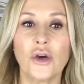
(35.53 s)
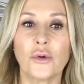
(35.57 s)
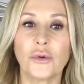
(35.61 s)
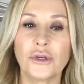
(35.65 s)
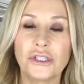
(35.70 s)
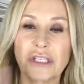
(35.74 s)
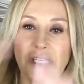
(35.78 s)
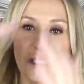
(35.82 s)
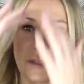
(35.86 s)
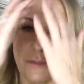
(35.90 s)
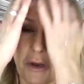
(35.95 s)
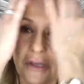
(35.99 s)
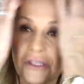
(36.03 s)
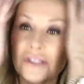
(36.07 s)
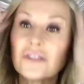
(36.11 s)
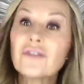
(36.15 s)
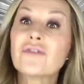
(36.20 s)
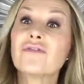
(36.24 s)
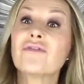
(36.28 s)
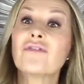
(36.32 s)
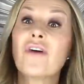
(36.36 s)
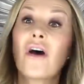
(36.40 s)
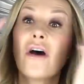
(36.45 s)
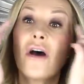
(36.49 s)
which is supposed
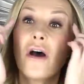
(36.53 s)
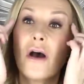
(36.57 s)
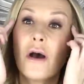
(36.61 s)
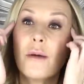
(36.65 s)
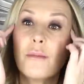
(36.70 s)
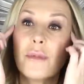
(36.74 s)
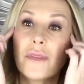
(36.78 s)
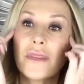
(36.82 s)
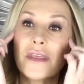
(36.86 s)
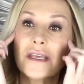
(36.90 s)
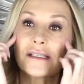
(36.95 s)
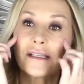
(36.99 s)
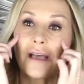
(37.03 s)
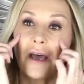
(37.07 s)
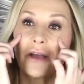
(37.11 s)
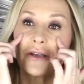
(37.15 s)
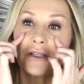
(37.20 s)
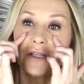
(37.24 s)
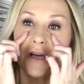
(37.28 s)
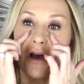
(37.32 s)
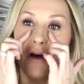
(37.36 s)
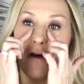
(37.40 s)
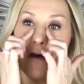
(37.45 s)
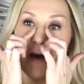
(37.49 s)
to firm this
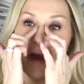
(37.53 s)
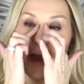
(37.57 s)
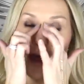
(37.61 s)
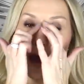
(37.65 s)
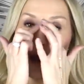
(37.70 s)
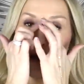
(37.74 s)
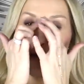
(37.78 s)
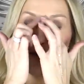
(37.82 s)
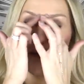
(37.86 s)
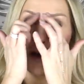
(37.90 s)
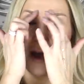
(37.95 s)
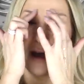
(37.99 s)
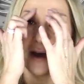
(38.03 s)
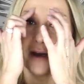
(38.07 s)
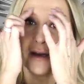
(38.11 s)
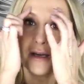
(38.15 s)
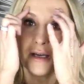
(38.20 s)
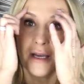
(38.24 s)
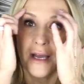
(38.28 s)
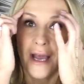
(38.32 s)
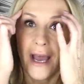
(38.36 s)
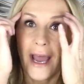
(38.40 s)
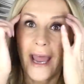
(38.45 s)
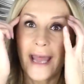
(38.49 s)
under eye area
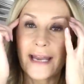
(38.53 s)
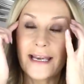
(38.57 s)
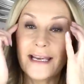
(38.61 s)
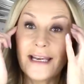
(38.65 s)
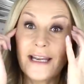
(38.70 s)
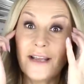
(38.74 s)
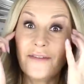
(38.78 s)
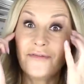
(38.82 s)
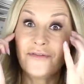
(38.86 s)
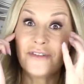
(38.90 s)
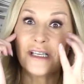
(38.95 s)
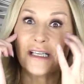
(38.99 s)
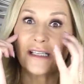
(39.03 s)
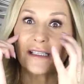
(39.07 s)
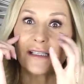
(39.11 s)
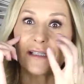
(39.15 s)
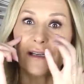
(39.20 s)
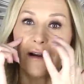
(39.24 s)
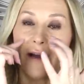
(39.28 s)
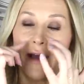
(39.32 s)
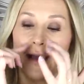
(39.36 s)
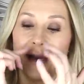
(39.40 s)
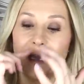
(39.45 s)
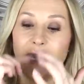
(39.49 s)
and lift it
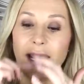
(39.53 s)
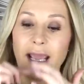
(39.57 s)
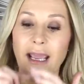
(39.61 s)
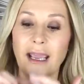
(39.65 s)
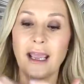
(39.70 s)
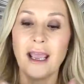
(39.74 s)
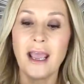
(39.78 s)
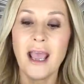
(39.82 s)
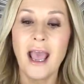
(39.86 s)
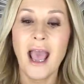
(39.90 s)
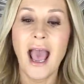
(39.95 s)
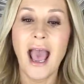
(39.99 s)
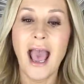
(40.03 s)
slightly.